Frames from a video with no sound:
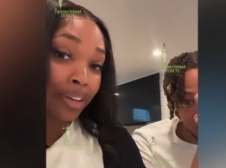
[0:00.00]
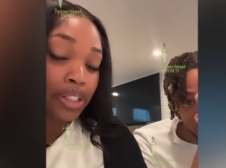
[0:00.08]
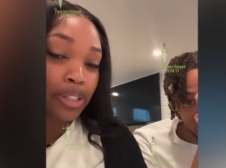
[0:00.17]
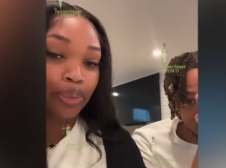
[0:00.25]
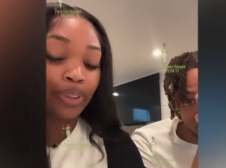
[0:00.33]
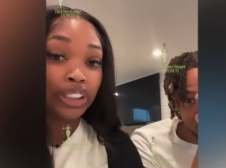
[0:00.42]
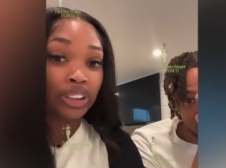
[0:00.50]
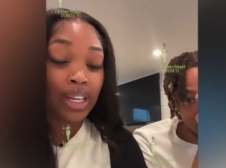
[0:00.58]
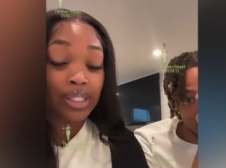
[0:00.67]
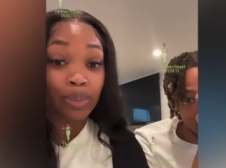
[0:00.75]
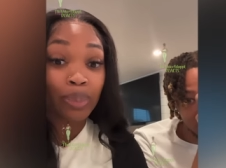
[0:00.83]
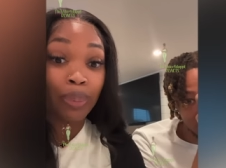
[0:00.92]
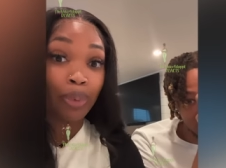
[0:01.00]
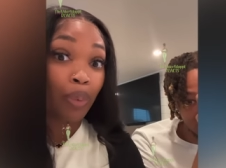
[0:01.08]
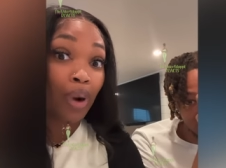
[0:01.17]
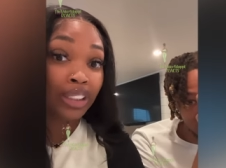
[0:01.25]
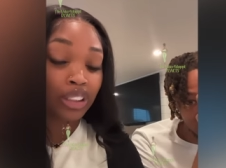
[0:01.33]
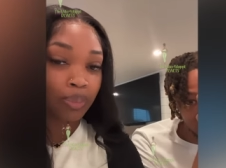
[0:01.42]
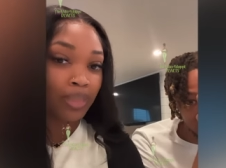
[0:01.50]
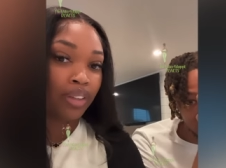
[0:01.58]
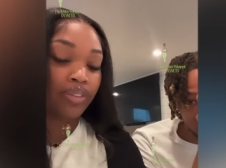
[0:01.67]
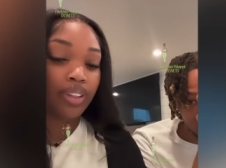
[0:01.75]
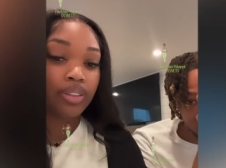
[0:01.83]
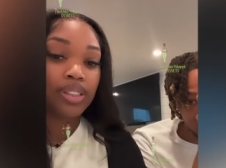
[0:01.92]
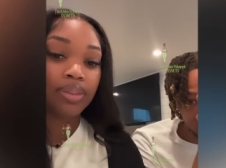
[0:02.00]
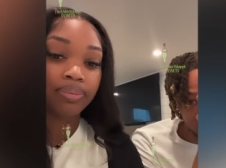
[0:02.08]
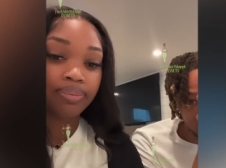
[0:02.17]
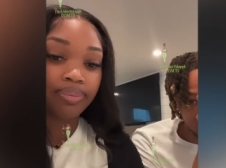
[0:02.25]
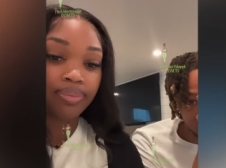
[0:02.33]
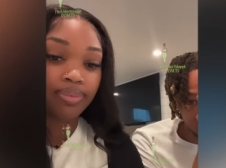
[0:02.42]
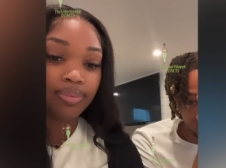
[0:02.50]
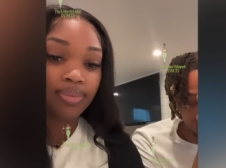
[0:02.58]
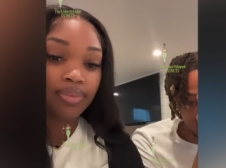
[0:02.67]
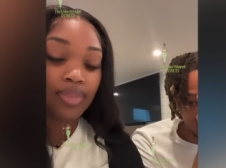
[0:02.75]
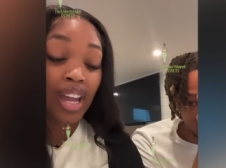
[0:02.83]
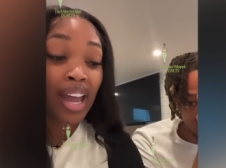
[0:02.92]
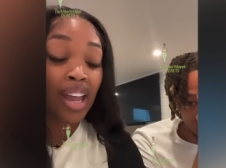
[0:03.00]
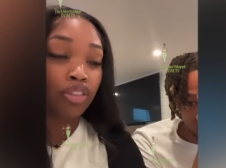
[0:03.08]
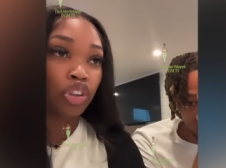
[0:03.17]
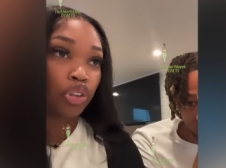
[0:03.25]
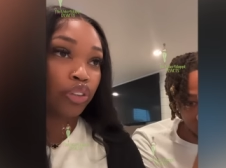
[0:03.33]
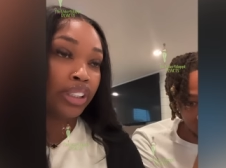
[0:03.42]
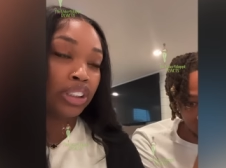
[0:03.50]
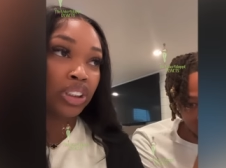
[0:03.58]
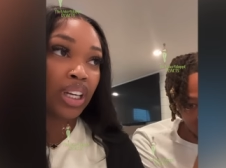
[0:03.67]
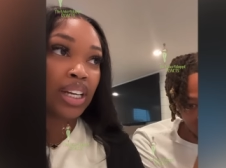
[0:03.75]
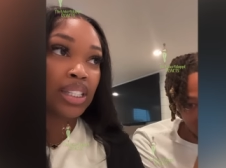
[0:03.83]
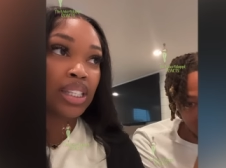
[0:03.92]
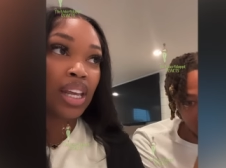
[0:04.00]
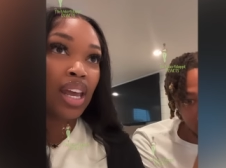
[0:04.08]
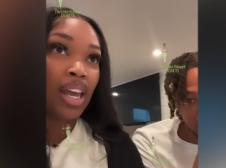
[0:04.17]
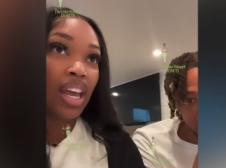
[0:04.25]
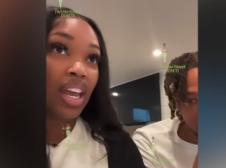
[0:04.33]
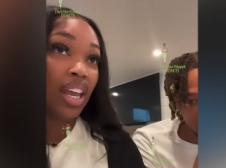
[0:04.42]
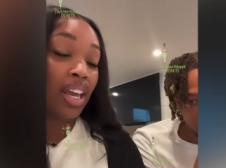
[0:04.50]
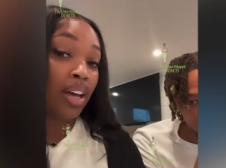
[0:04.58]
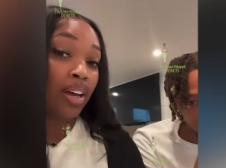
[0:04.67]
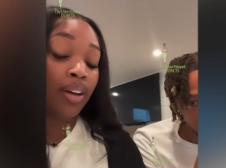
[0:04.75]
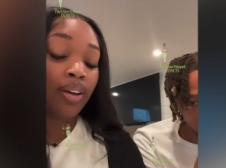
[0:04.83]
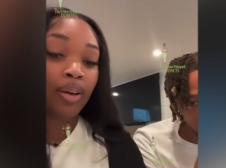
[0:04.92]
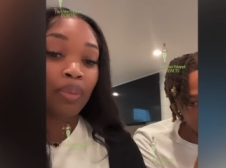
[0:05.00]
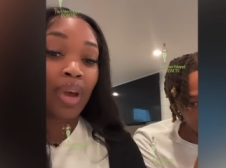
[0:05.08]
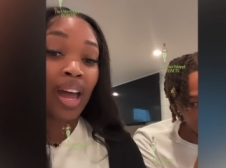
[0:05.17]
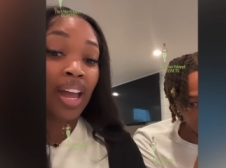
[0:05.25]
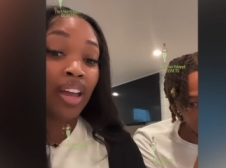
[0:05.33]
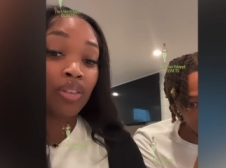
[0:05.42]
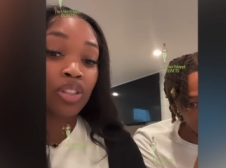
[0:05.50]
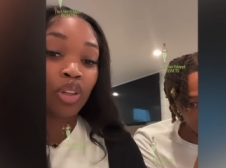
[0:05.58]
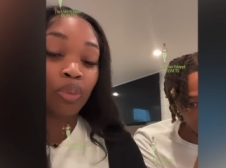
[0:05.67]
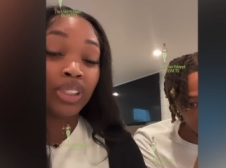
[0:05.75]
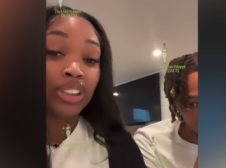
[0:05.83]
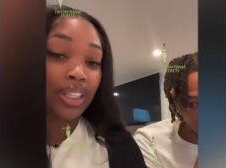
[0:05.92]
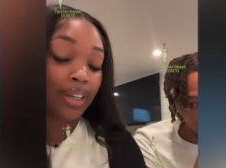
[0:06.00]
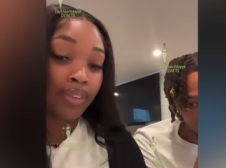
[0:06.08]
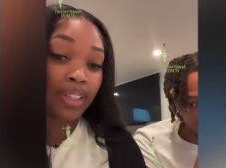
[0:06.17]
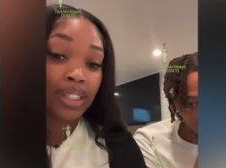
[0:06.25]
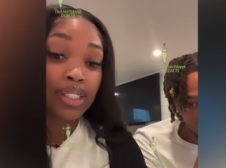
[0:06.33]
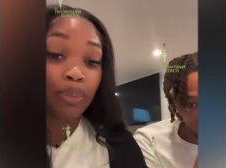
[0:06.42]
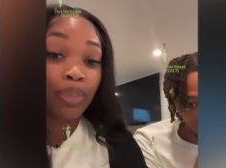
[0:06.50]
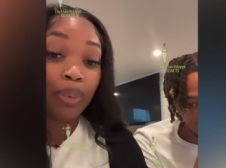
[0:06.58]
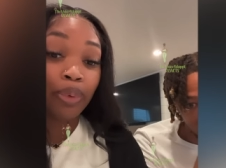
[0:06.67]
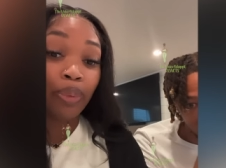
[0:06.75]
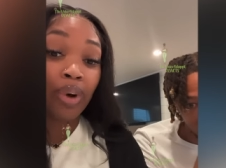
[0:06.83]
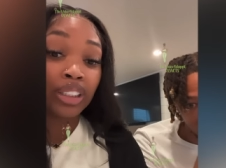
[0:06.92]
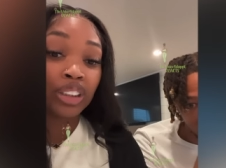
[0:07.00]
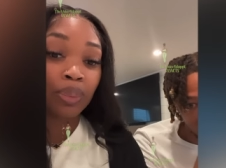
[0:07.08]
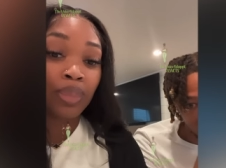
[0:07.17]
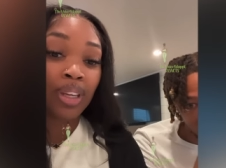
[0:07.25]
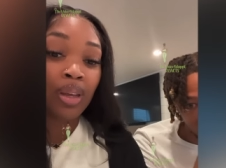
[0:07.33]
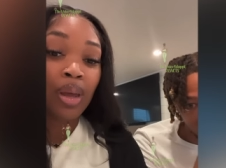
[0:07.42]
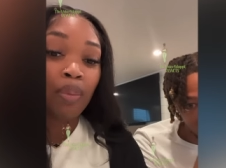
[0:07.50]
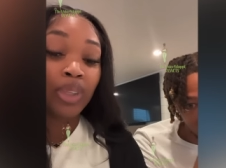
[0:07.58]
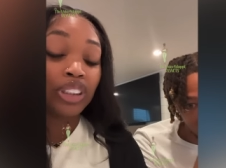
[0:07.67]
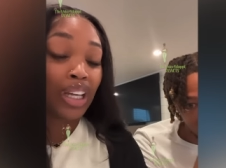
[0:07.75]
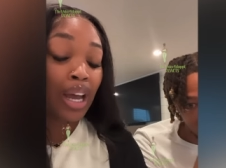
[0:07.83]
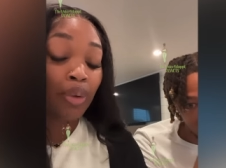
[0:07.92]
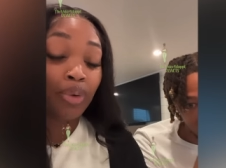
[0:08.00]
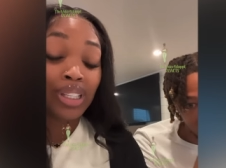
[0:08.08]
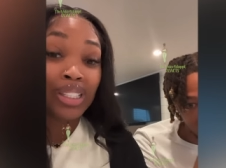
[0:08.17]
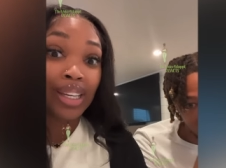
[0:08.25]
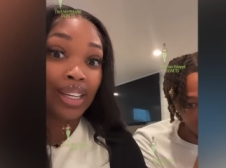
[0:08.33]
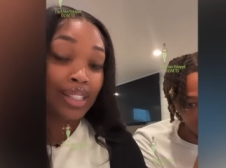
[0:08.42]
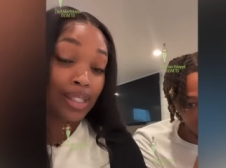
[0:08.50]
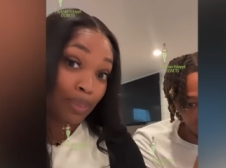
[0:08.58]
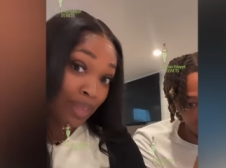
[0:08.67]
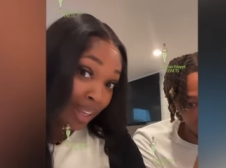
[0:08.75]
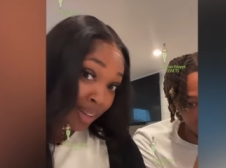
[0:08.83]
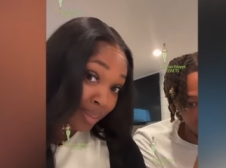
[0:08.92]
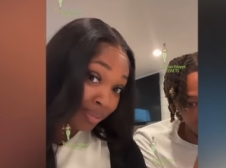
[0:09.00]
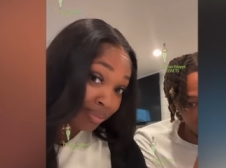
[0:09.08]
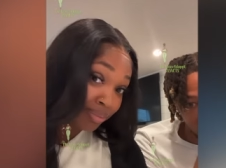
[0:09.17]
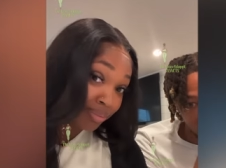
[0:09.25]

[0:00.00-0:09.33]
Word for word: y'all the screenshots of people watching me first. I have screenshots. Um, I have so much evidence of people watching me, but y'all want to say it's me?